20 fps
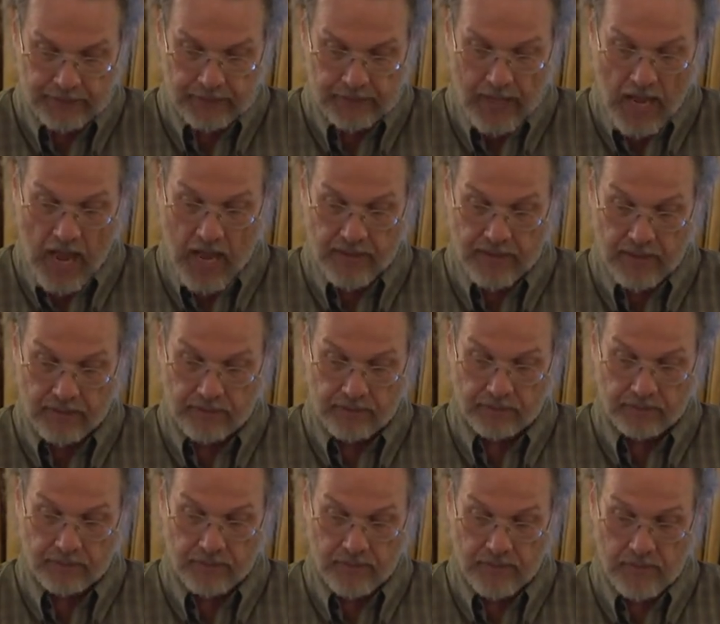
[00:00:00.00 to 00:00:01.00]
And
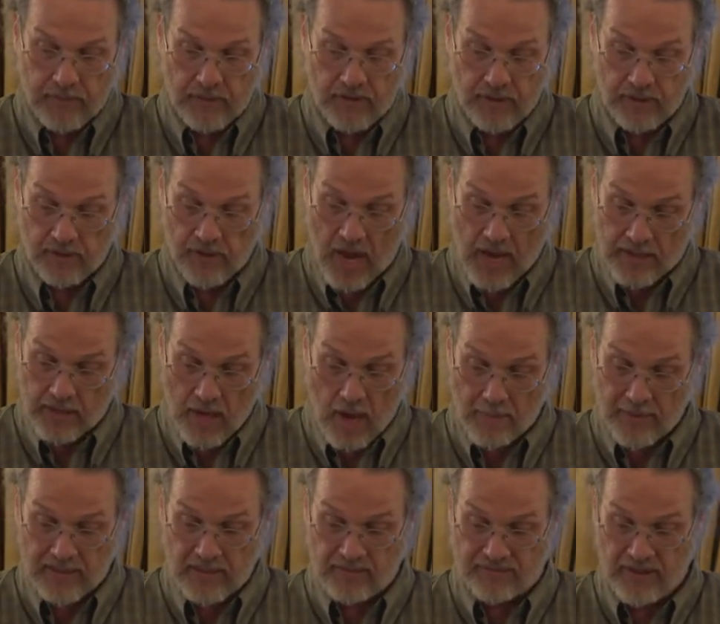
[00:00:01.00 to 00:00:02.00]
since
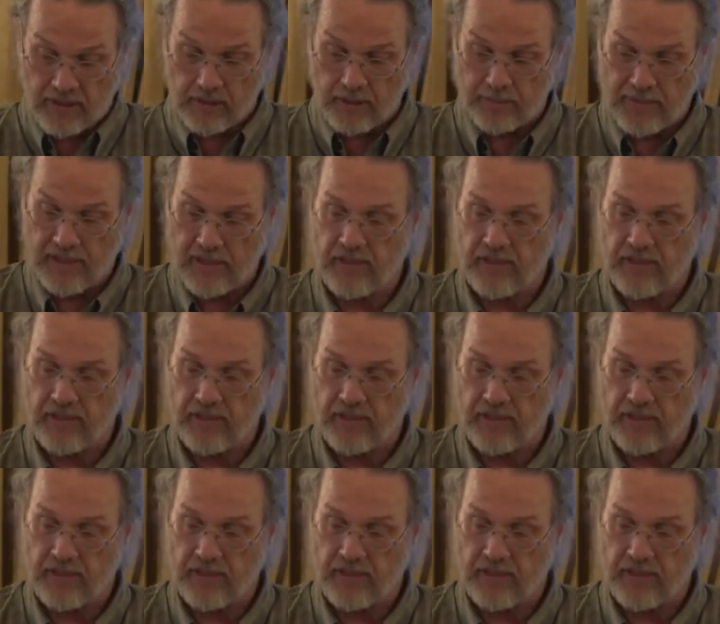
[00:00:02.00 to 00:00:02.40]
economic development